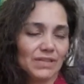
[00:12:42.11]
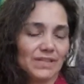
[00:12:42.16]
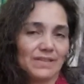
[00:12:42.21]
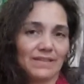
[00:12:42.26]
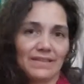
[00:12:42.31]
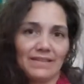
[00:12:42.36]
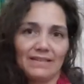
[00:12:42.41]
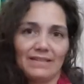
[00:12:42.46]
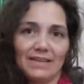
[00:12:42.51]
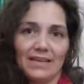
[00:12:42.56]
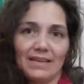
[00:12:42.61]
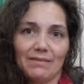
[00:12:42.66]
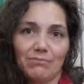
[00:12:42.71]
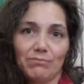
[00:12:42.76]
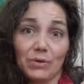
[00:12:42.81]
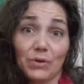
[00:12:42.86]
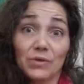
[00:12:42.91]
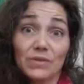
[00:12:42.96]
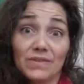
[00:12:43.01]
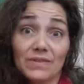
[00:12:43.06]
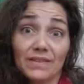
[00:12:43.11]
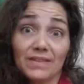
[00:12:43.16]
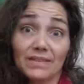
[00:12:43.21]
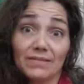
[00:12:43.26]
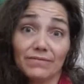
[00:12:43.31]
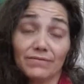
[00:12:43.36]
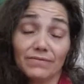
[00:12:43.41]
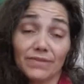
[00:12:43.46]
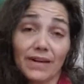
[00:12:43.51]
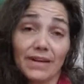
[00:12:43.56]
it's not that person
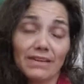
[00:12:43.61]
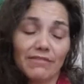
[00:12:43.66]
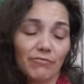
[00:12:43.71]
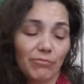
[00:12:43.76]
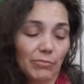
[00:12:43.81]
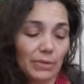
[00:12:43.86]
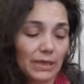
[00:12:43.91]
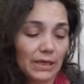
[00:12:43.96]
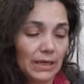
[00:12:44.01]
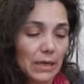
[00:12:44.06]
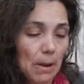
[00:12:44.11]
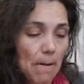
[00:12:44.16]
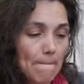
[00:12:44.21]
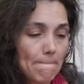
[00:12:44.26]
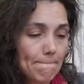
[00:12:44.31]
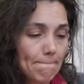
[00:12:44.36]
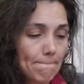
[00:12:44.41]
in front of me.